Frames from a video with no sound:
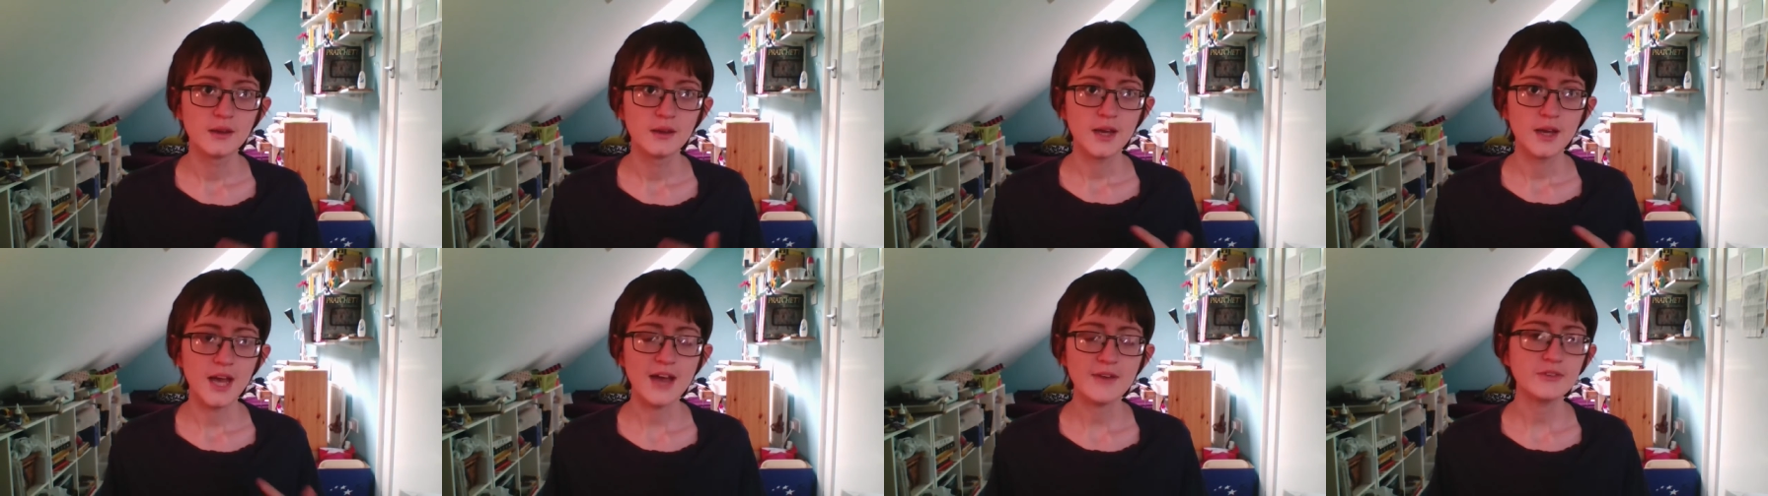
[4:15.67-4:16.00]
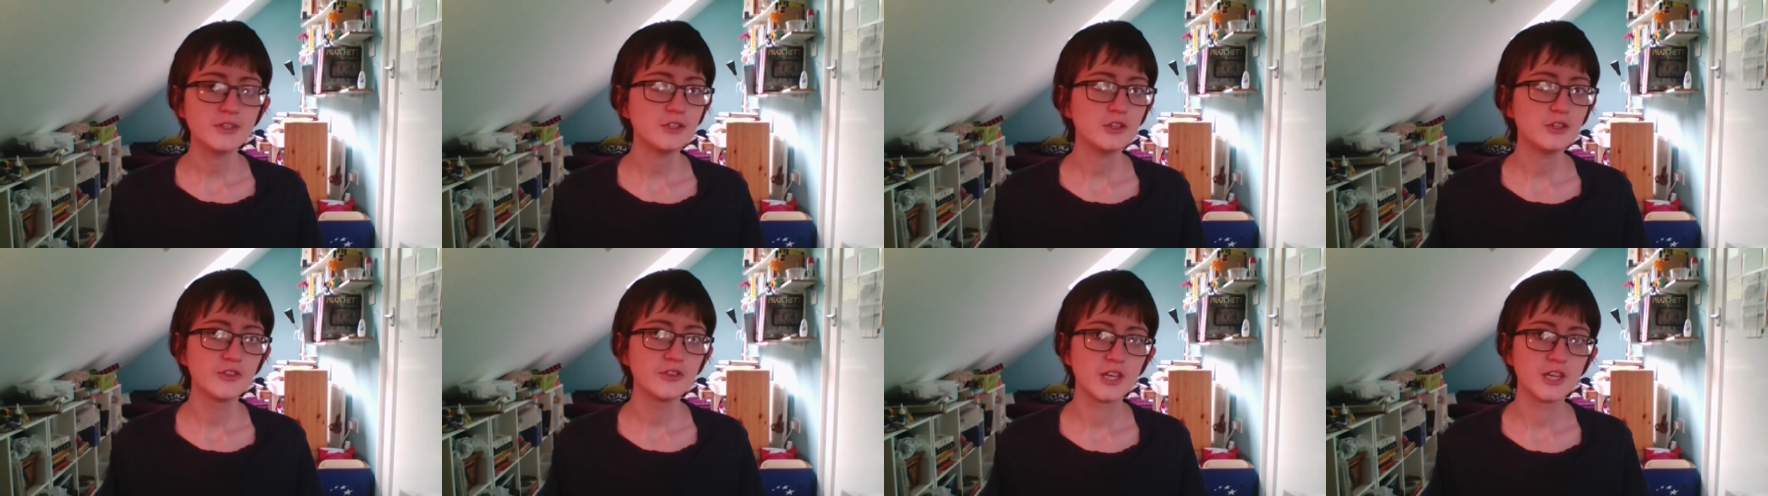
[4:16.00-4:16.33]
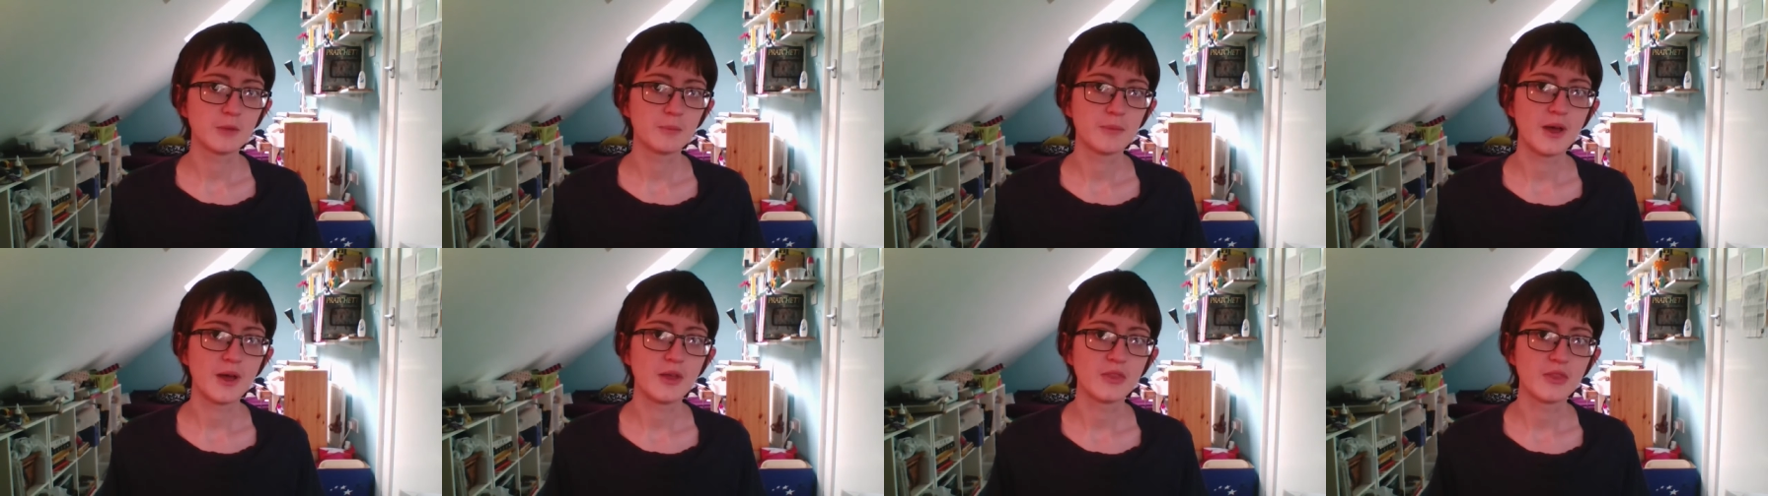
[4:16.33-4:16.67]
Have a little think
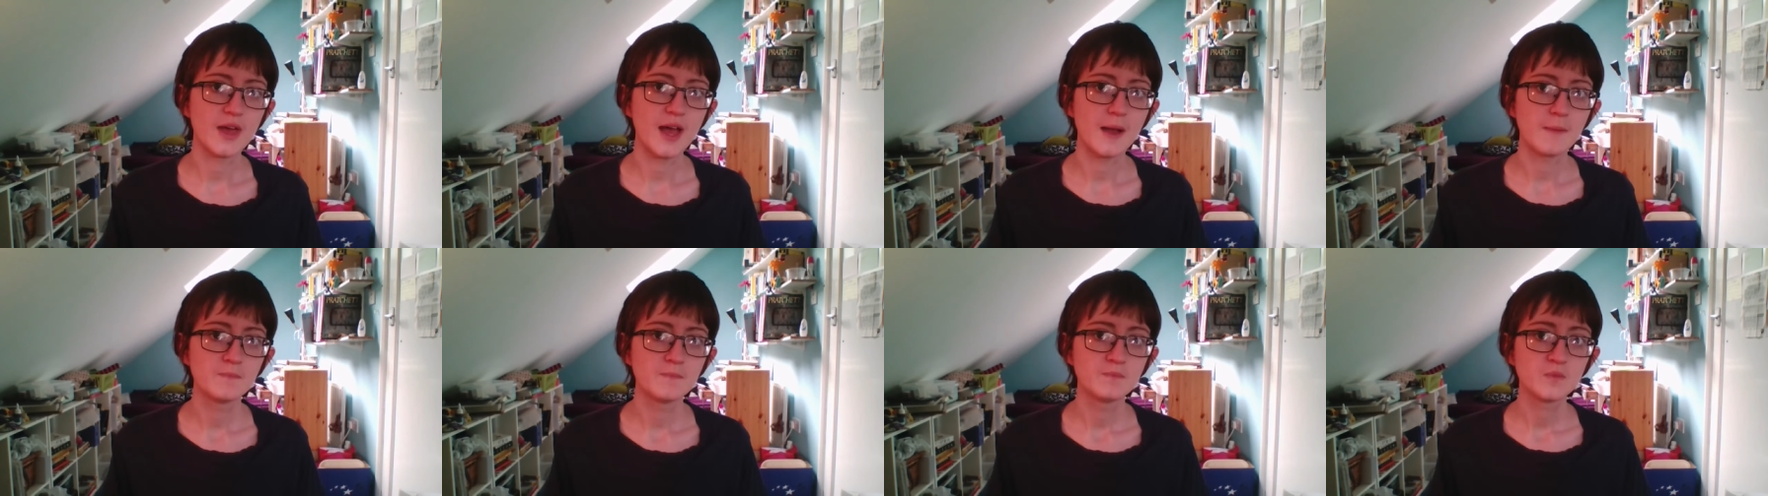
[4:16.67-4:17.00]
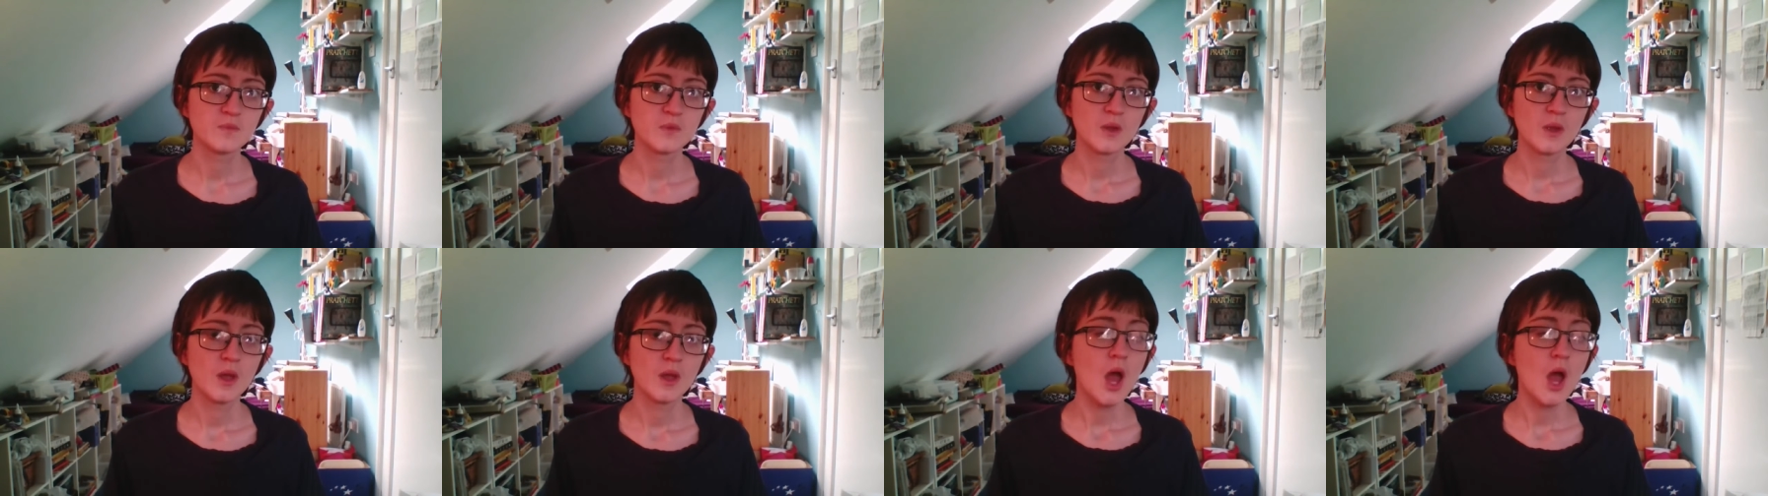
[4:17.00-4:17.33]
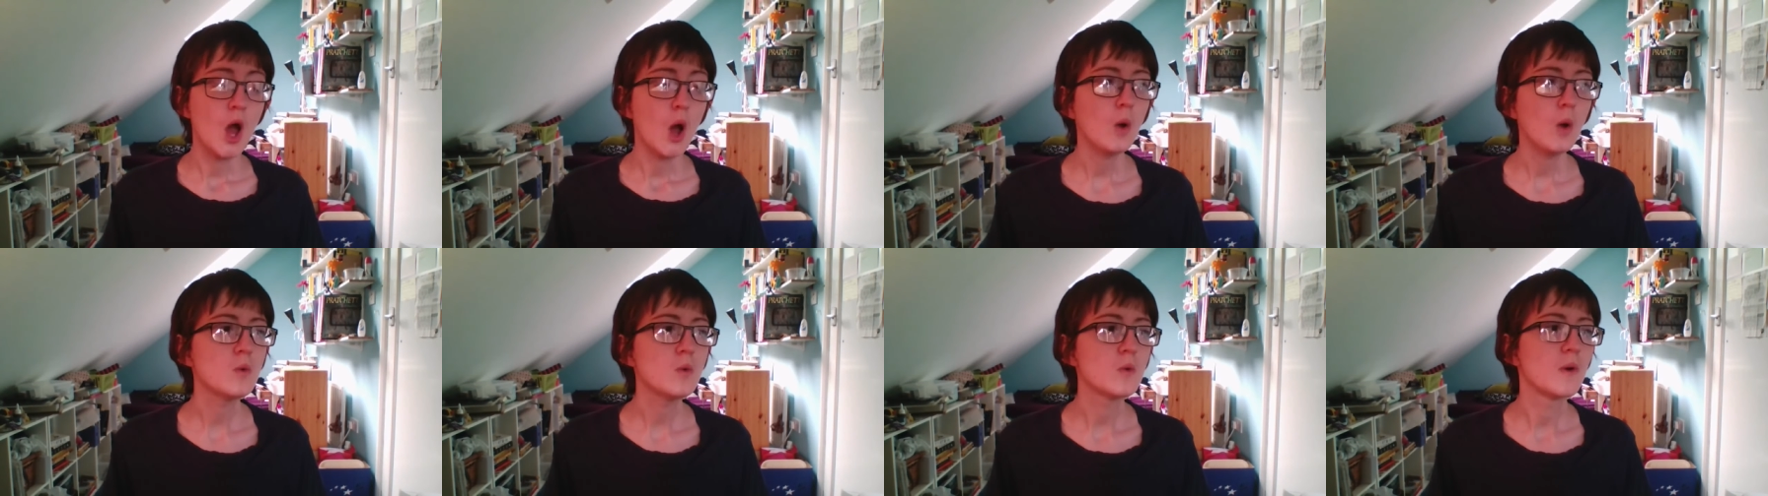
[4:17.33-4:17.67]
about that.
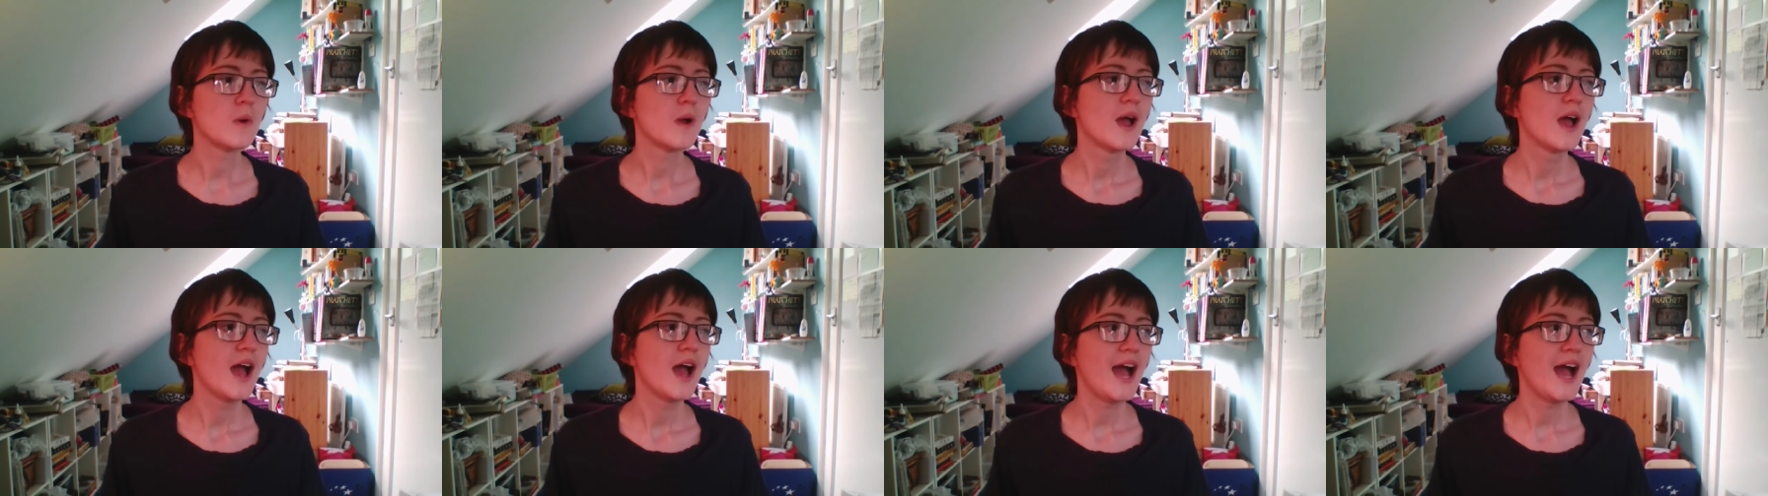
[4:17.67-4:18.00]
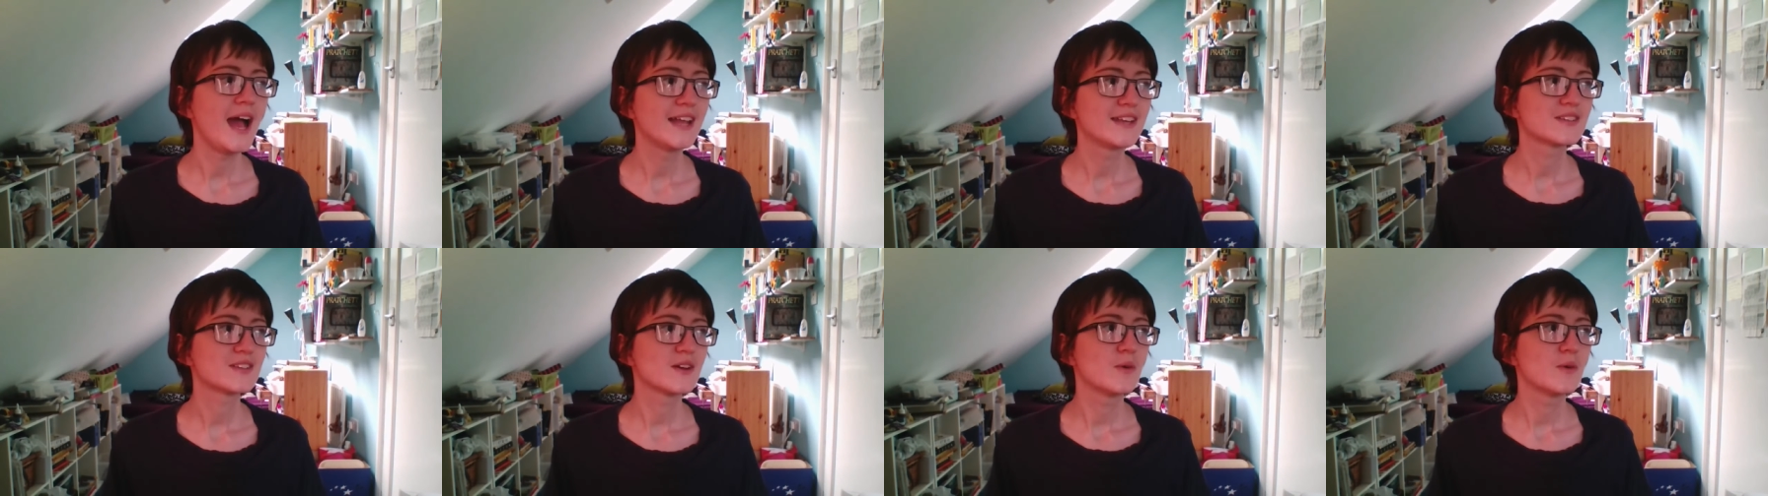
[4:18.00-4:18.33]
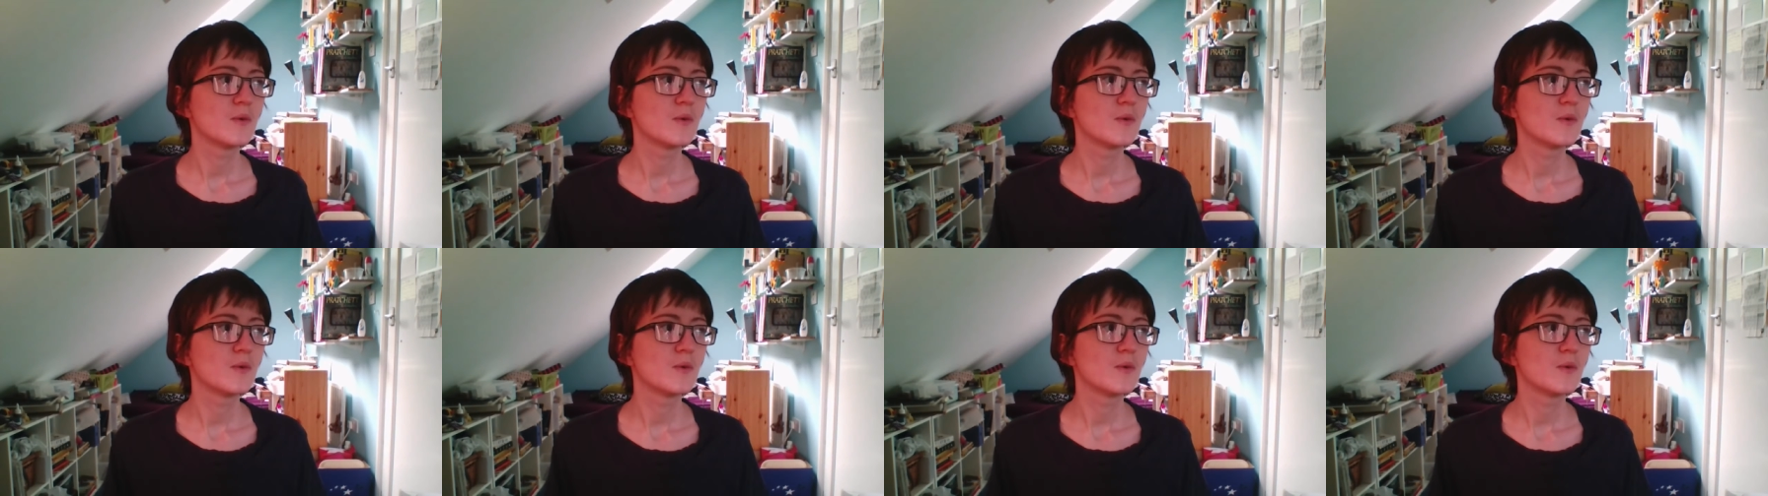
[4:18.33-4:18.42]
Oh, and